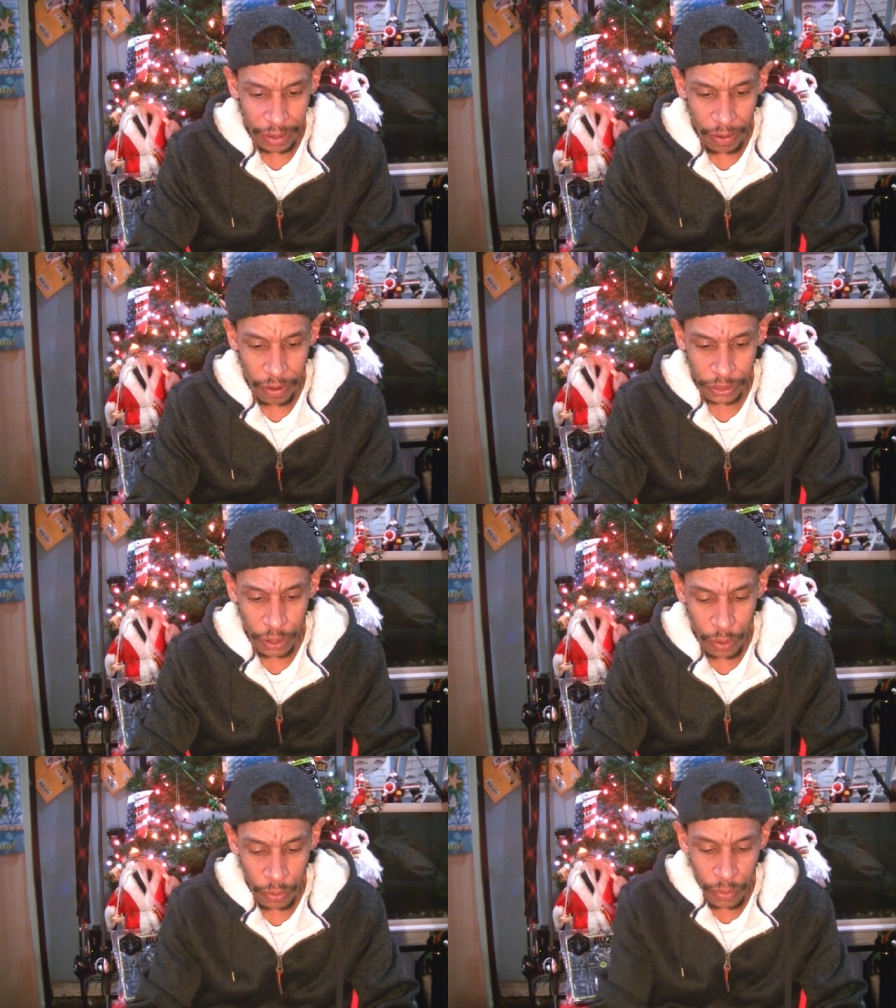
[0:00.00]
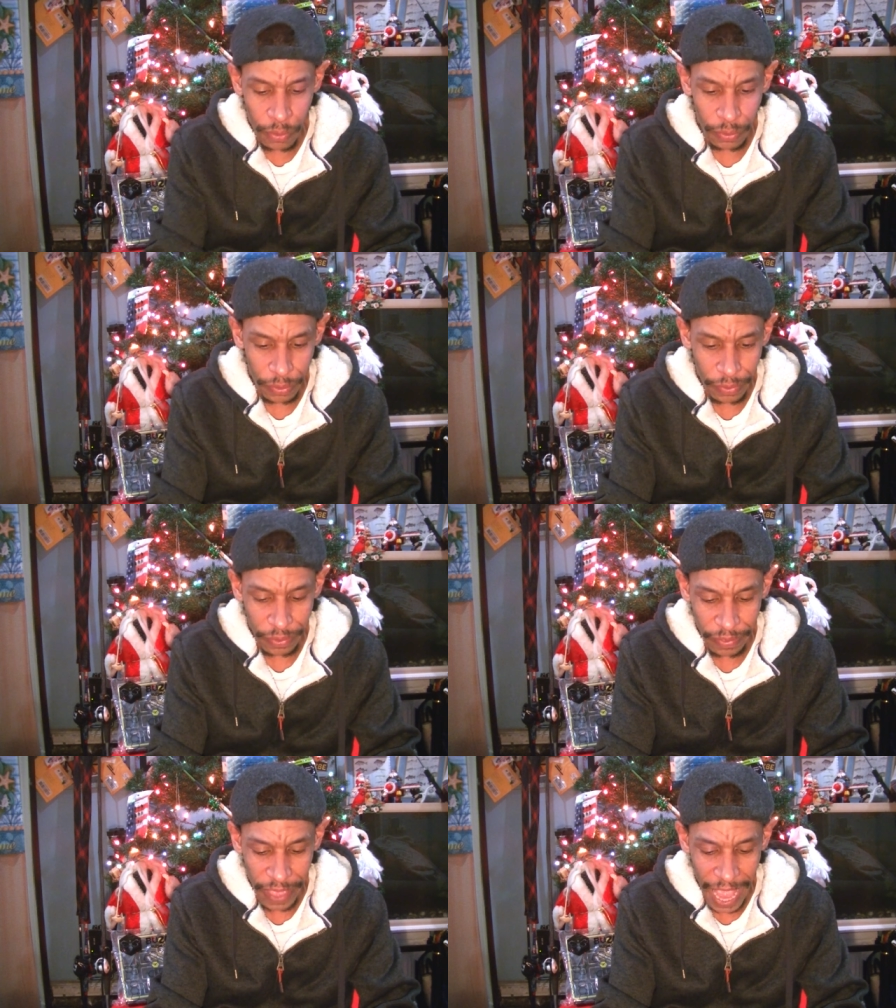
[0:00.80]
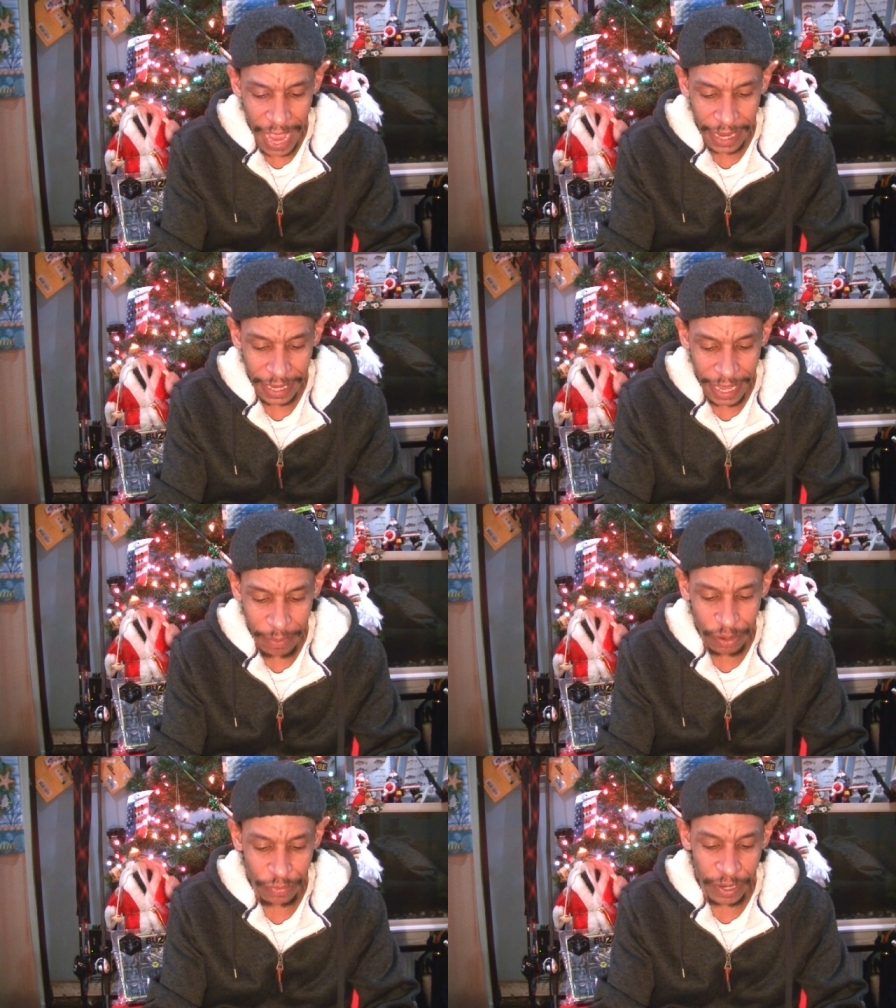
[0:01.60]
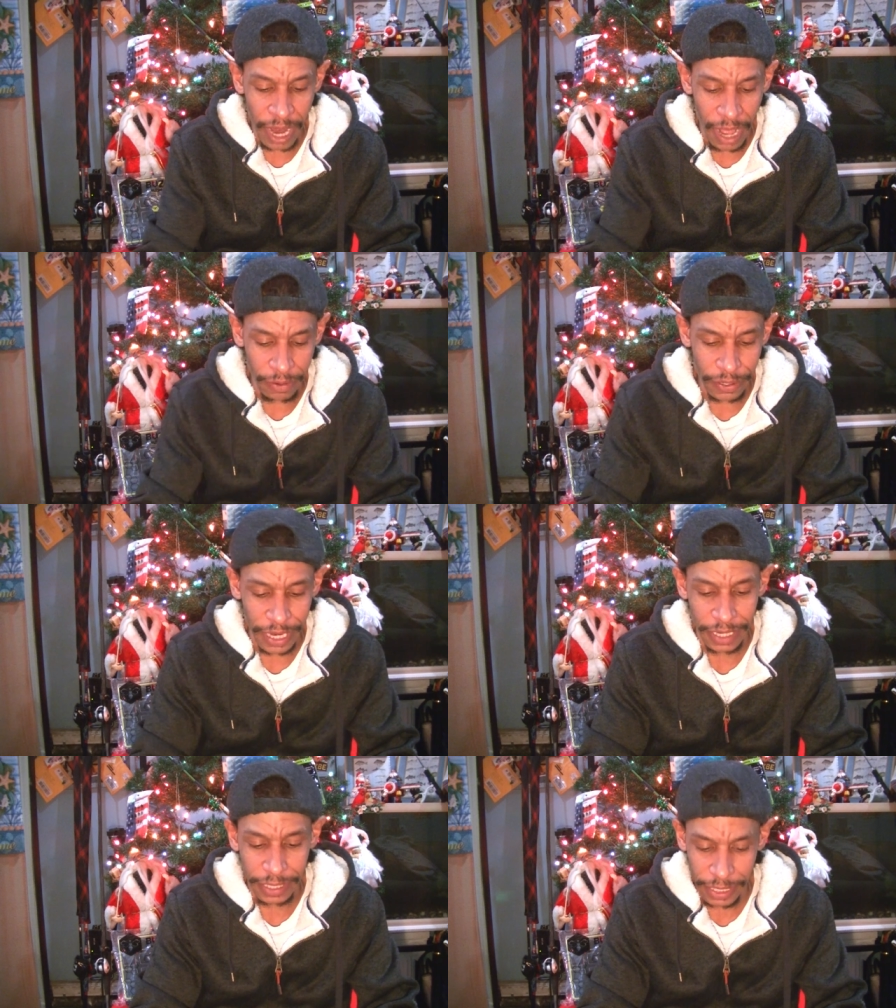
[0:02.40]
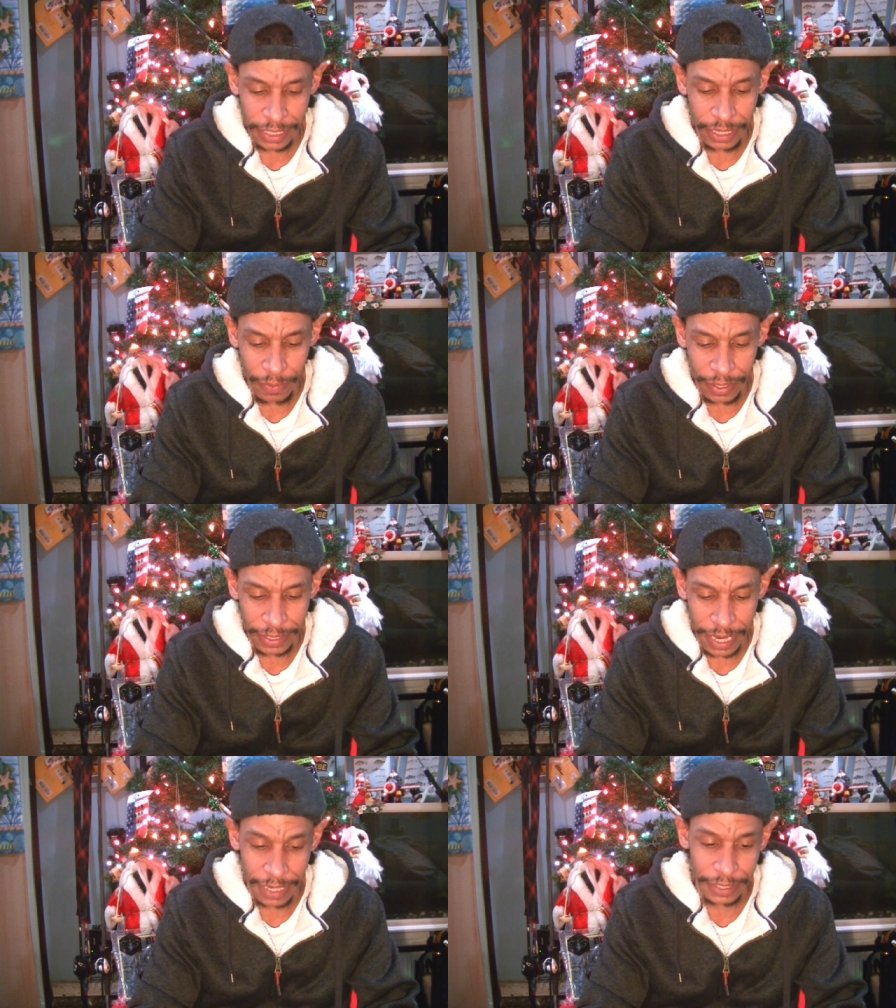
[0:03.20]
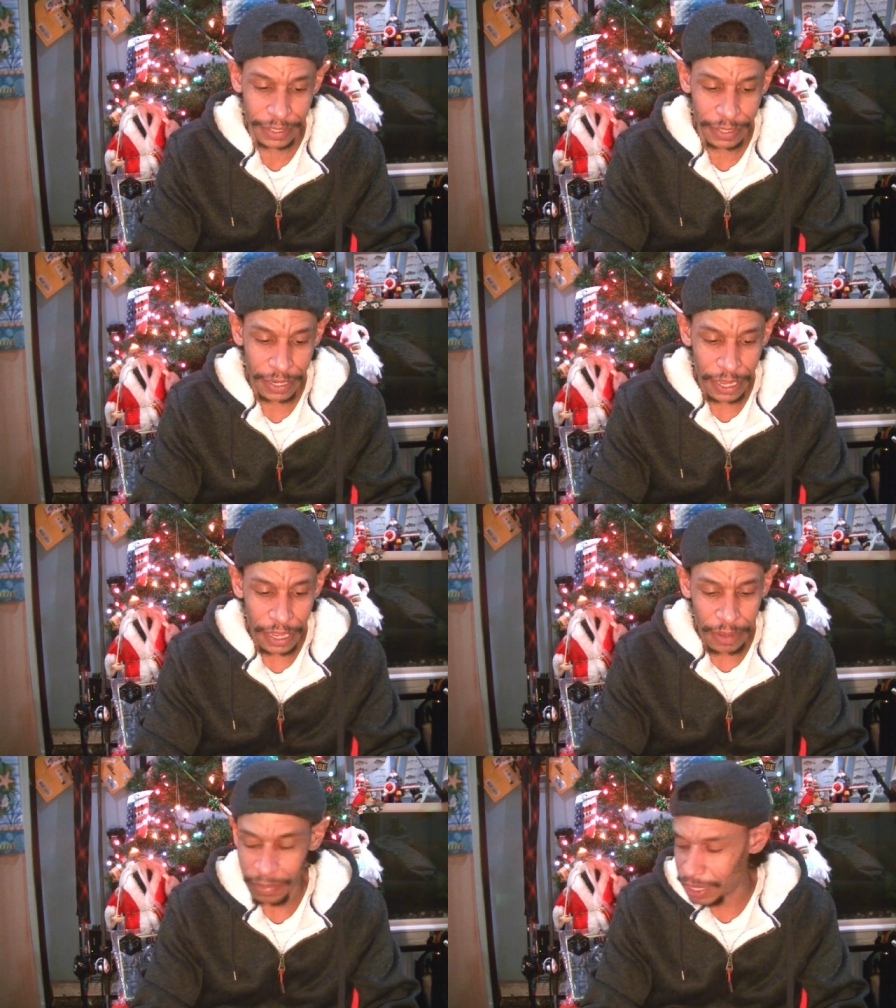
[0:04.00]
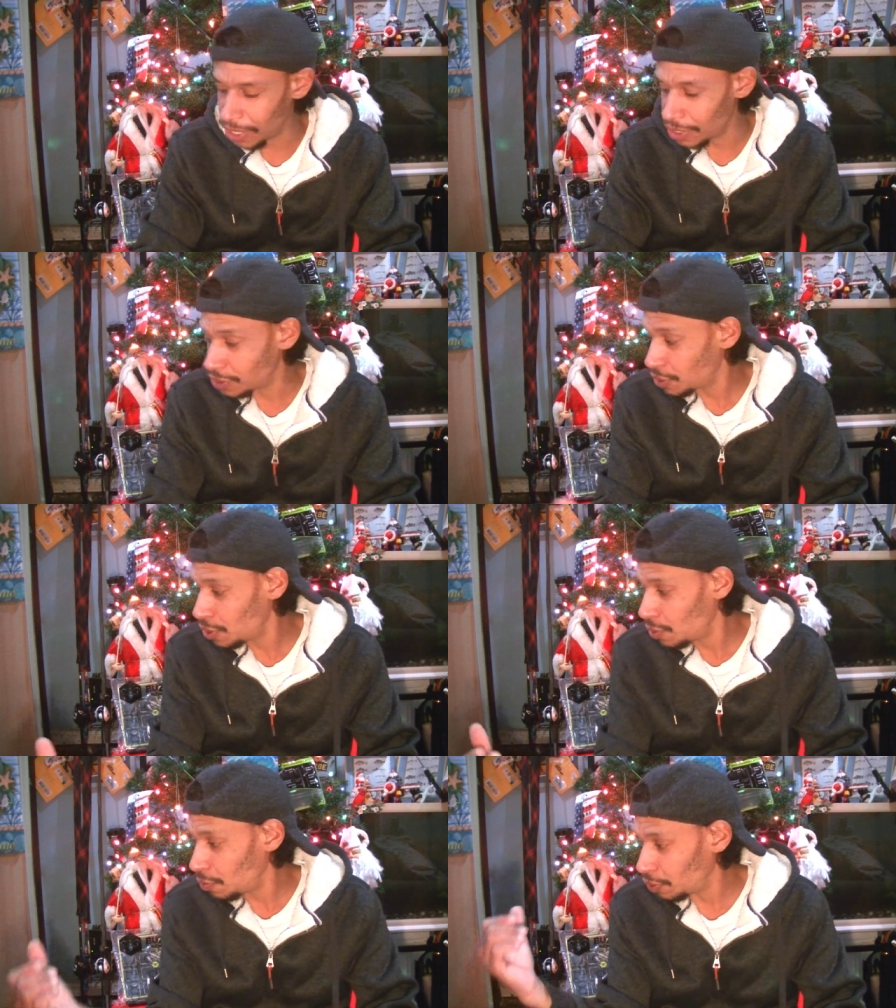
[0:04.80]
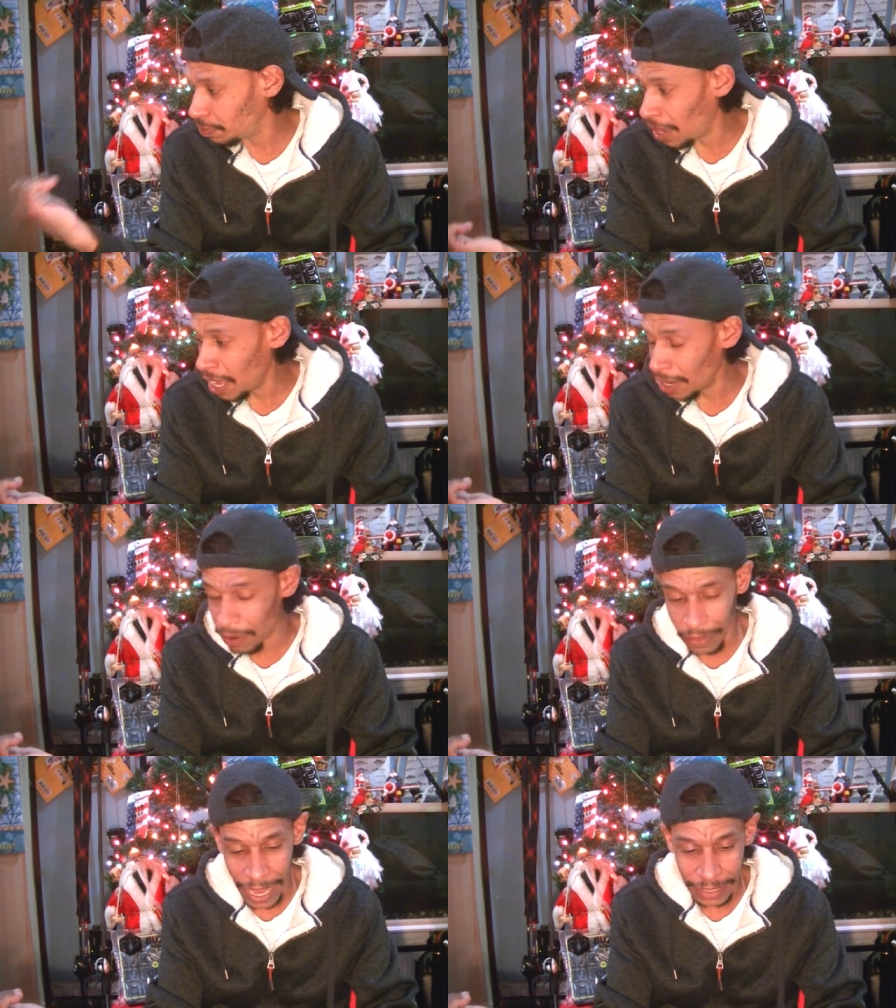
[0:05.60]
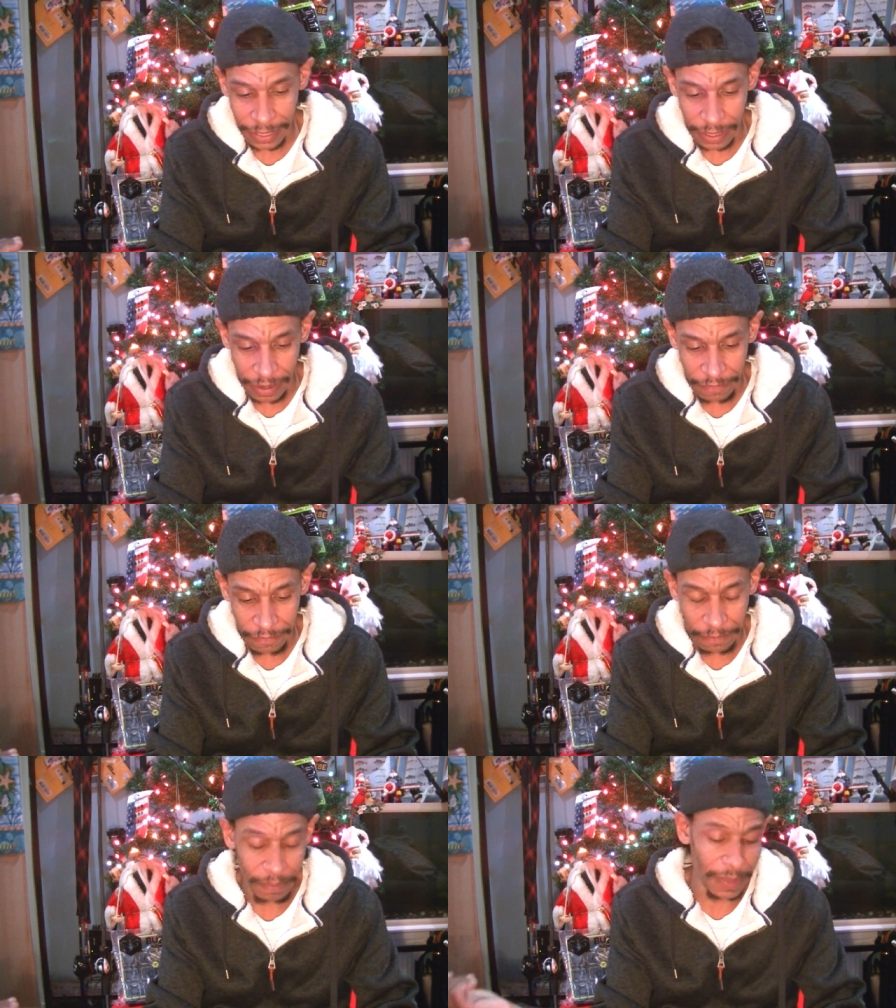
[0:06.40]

all total, that came to $3.61 because with buying all that stuff,